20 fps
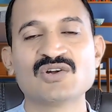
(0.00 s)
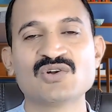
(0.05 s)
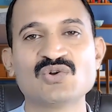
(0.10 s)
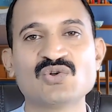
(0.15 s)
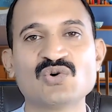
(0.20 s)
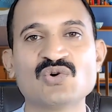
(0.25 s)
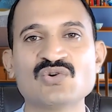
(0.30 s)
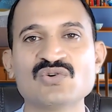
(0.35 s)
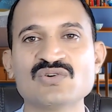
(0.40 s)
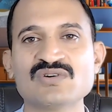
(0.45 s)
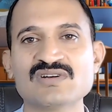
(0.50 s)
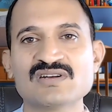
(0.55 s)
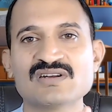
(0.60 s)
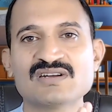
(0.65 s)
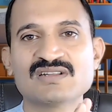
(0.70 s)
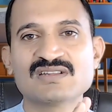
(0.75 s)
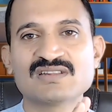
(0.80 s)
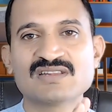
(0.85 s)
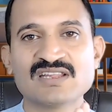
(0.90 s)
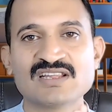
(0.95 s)
Don't
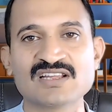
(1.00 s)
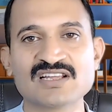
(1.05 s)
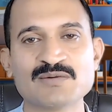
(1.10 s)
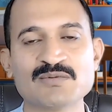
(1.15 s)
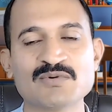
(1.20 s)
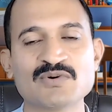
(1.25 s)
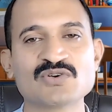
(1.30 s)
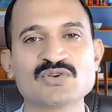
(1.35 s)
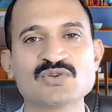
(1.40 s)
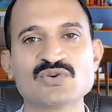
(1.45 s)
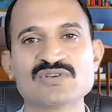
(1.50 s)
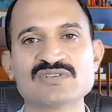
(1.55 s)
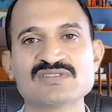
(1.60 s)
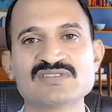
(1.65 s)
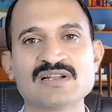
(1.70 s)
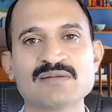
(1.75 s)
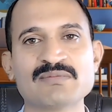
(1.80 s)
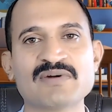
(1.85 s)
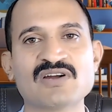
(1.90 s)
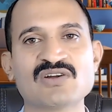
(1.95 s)
think about
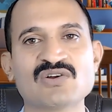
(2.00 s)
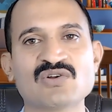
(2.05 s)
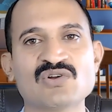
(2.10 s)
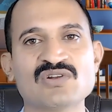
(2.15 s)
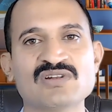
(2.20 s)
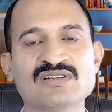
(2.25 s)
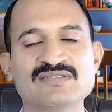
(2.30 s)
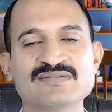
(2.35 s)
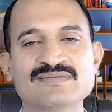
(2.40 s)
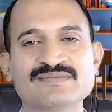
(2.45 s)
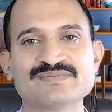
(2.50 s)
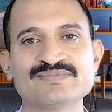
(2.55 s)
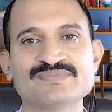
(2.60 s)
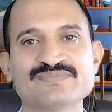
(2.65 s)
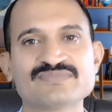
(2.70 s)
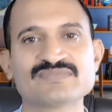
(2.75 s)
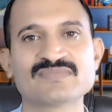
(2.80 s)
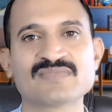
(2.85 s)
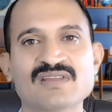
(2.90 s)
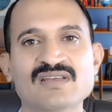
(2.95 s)
yourself at all.
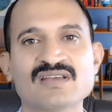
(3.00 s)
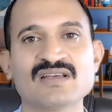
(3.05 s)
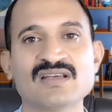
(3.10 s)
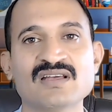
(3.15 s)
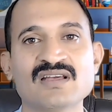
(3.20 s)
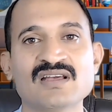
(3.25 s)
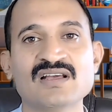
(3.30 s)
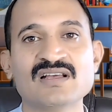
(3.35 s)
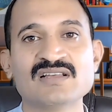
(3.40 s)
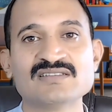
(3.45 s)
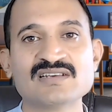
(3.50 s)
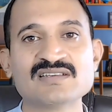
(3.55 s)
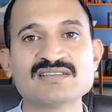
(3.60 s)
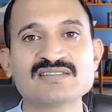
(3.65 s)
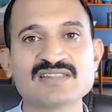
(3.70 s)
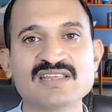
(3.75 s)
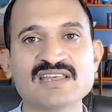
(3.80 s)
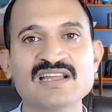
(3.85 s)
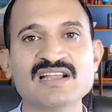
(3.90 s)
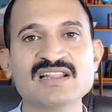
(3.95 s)

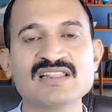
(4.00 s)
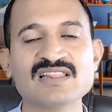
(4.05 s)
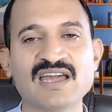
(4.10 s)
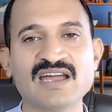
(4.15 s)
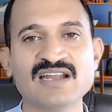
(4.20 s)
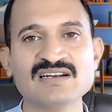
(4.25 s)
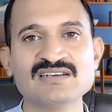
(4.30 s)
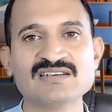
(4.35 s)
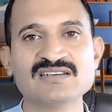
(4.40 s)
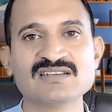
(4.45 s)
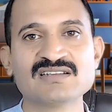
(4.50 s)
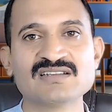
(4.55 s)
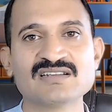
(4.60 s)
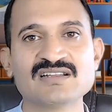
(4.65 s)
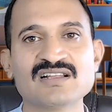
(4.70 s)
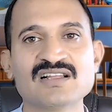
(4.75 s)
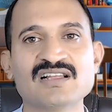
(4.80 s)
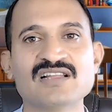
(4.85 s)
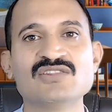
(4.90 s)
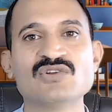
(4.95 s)
Just think that
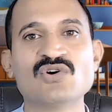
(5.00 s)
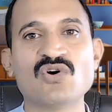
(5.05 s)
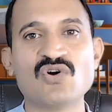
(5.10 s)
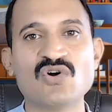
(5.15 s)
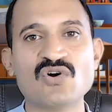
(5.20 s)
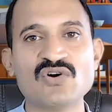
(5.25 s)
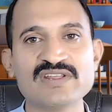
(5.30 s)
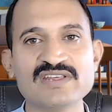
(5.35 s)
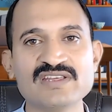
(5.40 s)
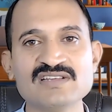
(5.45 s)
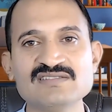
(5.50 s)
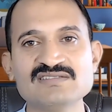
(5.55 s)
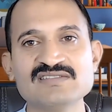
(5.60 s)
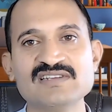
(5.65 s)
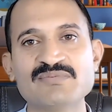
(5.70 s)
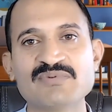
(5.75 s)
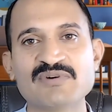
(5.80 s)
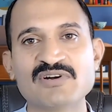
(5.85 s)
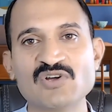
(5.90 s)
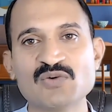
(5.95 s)
the audience
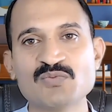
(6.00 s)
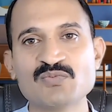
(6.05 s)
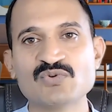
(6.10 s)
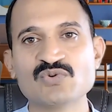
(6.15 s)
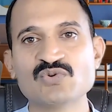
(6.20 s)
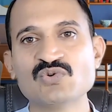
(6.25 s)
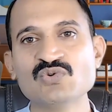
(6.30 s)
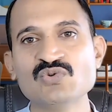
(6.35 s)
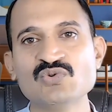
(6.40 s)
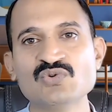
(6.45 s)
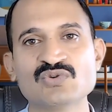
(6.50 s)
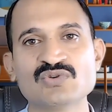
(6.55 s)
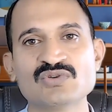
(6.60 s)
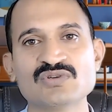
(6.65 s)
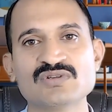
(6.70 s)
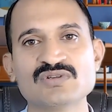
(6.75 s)
in front of you